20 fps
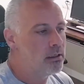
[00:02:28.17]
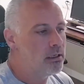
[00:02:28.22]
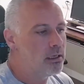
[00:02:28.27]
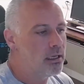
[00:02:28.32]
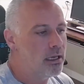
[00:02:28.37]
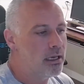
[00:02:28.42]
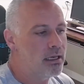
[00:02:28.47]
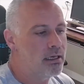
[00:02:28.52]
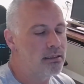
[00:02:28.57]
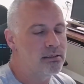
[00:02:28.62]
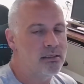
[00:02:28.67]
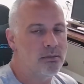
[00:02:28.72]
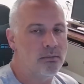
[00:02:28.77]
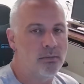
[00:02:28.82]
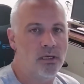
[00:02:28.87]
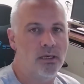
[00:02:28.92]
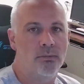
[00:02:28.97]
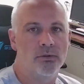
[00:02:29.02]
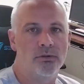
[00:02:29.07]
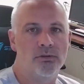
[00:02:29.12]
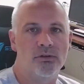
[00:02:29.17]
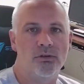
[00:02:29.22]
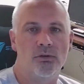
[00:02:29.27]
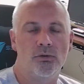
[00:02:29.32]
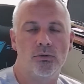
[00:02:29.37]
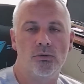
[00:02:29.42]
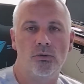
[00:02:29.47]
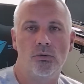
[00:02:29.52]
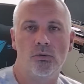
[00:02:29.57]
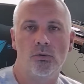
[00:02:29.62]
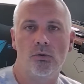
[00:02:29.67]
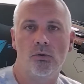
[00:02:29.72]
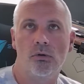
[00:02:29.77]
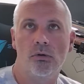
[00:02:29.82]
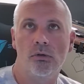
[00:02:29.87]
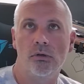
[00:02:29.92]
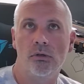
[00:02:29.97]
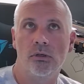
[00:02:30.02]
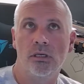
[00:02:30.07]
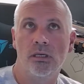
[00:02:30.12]
is to be able to
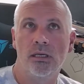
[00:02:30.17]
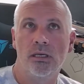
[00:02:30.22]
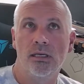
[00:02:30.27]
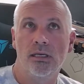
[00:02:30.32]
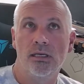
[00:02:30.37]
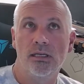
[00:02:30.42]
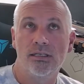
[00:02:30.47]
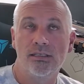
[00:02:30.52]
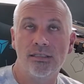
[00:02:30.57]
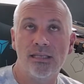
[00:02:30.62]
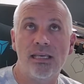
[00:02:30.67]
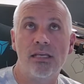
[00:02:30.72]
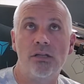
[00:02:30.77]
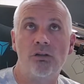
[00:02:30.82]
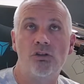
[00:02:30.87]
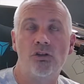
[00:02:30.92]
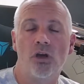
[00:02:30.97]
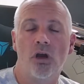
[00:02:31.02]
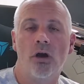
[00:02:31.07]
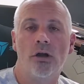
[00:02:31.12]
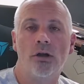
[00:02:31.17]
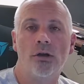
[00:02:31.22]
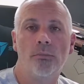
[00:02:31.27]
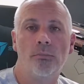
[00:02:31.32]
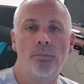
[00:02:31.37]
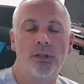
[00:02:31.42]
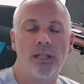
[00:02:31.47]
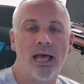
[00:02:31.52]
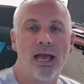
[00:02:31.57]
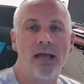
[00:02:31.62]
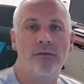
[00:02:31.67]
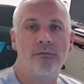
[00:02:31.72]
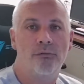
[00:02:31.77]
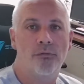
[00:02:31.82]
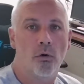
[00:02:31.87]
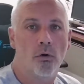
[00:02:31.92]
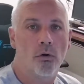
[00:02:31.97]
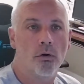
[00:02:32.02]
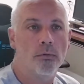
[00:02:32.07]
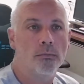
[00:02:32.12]
teach on a
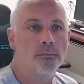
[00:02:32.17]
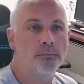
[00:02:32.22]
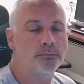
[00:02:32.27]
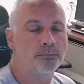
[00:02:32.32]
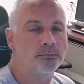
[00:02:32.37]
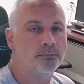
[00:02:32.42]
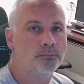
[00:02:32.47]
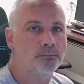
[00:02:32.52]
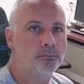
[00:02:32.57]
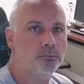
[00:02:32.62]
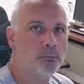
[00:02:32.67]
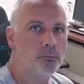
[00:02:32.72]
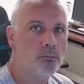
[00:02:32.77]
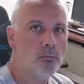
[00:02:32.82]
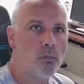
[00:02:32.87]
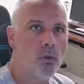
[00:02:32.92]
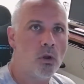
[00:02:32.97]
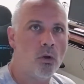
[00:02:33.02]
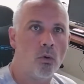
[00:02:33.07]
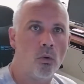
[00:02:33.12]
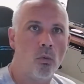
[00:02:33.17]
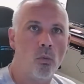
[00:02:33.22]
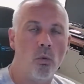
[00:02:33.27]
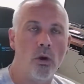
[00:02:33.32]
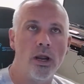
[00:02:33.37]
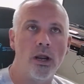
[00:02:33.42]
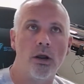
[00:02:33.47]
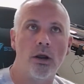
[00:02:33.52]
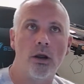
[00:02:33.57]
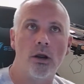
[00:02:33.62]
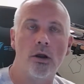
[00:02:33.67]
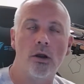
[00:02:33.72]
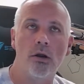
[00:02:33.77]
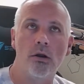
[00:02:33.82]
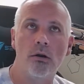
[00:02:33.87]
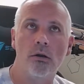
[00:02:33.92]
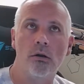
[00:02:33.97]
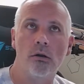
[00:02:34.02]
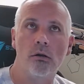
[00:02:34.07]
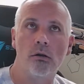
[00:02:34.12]
platform
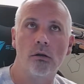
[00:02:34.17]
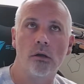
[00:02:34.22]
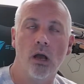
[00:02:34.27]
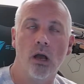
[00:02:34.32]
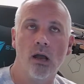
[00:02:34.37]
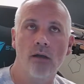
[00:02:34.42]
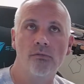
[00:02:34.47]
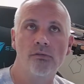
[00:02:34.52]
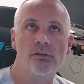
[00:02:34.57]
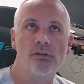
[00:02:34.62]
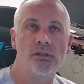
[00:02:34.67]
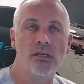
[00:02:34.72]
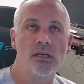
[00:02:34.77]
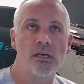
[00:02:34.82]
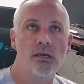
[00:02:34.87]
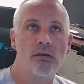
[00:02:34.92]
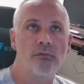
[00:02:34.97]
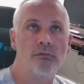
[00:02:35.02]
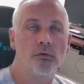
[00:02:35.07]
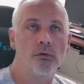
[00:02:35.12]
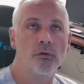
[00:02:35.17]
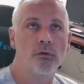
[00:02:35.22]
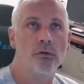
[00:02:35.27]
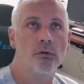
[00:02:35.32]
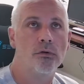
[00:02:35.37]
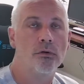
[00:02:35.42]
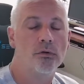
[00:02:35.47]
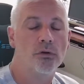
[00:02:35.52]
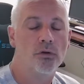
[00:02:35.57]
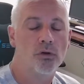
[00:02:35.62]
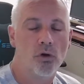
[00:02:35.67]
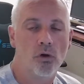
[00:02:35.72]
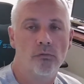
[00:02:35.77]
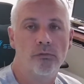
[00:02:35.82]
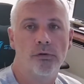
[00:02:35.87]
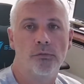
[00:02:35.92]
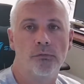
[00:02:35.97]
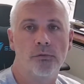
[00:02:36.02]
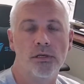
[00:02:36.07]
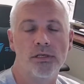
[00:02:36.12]
where obviously for
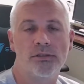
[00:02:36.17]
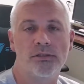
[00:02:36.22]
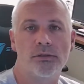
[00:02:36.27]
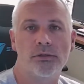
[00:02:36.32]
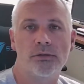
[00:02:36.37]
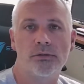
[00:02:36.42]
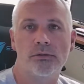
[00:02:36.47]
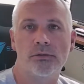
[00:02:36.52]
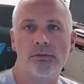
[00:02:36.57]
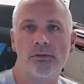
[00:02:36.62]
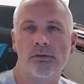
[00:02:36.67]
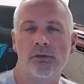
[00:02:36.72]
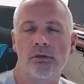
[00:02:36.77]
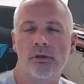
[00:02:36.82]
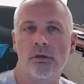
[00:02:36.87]
COVID reasons,